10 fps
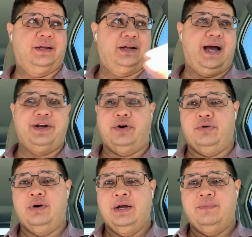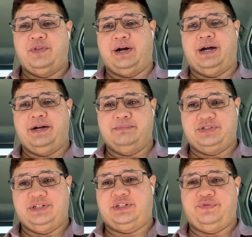And I know that I am
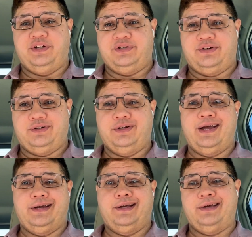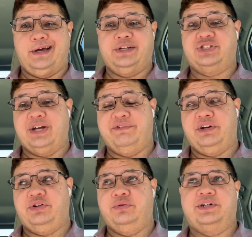6 feet tall, AKA
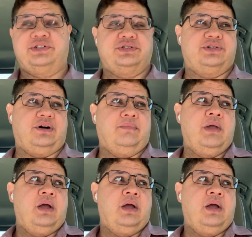72 inches tall.